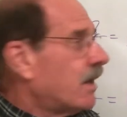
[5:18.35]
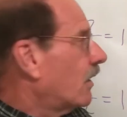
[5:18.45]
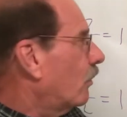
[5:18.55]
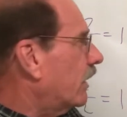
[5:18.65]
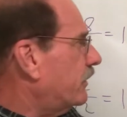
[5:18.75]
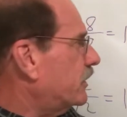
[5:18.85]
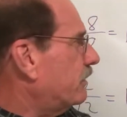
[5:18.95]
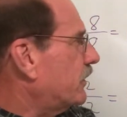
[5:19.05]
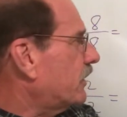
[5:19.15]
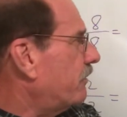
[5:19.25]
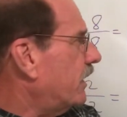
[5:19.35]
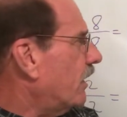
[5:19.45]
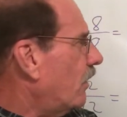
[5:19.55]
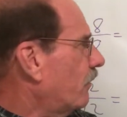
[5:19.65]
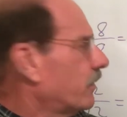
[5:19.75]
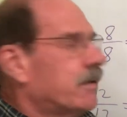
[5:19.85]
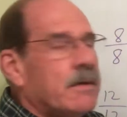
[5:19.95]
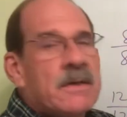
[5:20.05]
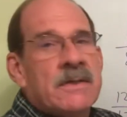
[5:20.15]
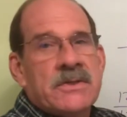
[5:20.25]
What if this had been something
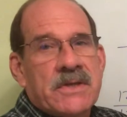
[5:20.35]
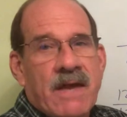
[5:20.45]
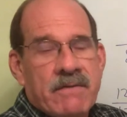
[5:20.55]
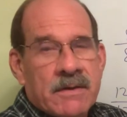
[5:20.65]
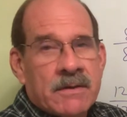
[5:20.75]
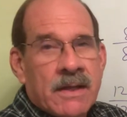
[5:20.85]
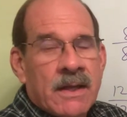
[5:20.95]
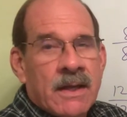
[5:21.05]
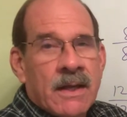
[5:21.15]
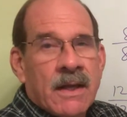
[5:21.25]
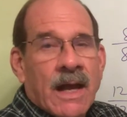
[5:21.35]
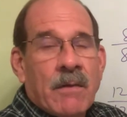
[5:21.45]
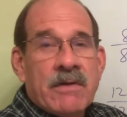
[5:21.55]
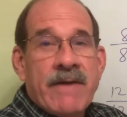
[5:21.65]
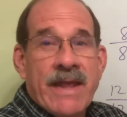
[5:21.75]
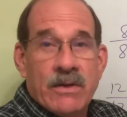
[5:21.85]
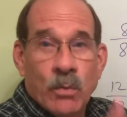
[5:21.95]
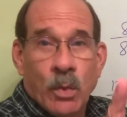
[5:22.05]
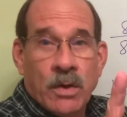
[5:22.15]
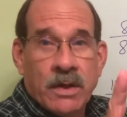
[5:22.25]
over seven? I would have added
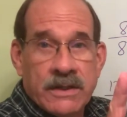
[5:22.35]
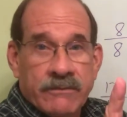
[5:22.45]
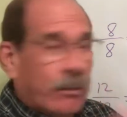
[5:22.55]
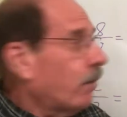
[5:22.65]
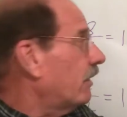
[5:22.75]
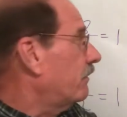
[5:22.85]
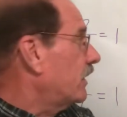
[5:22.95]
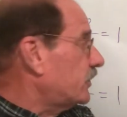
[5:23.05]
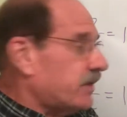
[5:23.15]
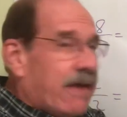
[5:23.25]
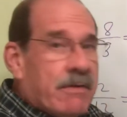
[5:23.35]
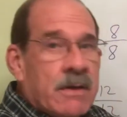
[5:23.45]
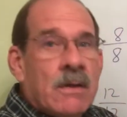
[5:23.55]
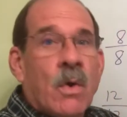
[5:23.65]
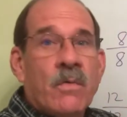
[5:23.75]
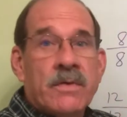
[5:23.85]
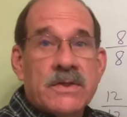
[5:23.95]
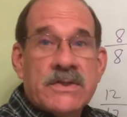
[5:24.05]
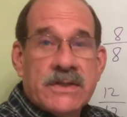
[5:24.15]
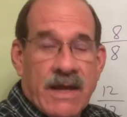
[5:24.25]
one in the form of seven over
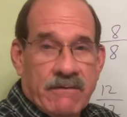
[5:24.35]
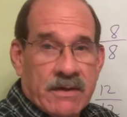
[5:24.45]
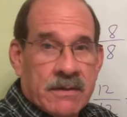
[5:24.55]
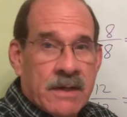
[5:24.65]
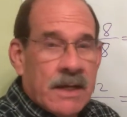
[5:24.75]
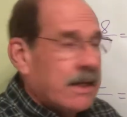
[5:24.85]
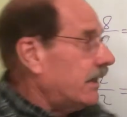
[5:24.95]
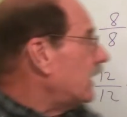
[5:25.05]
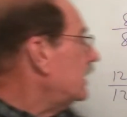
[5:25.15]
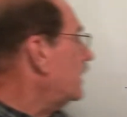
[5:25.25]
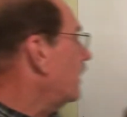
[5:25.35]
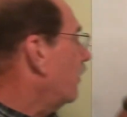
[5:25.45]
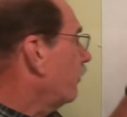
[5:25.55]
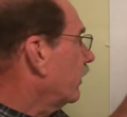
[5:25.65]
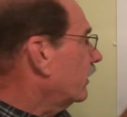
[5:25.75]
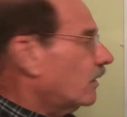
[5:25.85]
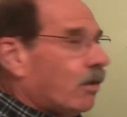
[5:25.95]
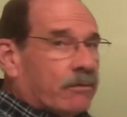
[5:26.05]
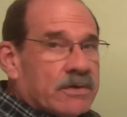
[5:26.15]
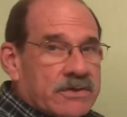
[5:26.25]
seven. Any number
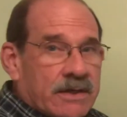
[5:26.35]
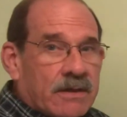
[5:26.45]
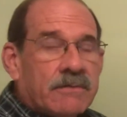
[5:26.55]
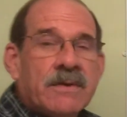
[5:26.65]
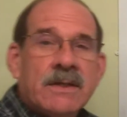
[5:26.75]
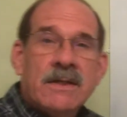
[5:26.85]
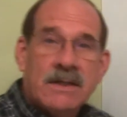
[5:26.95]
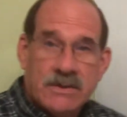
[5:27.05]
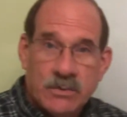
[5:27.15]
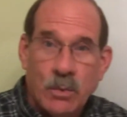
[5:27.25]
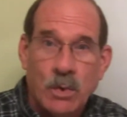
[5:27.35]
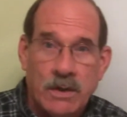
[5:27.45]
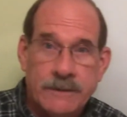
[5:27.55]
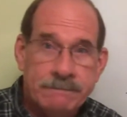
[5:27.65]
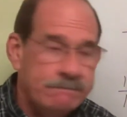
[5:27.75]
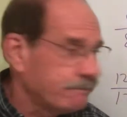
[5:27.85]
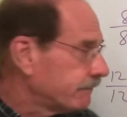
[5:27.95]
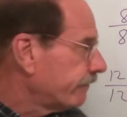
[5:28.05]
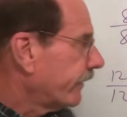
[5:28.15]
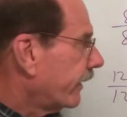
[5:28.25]
over itself is one.
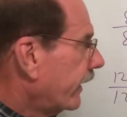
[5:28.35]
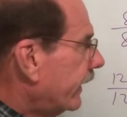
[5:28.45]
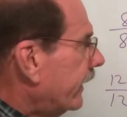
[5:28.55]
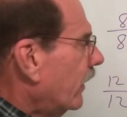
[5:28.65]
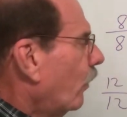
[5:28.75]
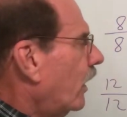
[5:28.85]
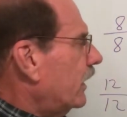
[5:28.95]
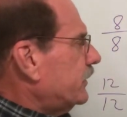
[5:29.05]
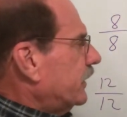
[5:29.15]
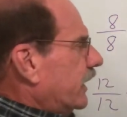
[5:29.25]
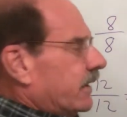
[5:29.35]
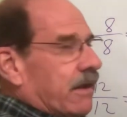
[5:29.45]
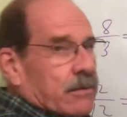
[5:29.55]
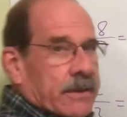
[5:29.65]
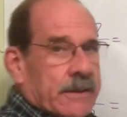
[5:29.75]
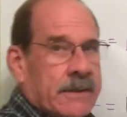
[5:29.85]
Well, let's look at another one.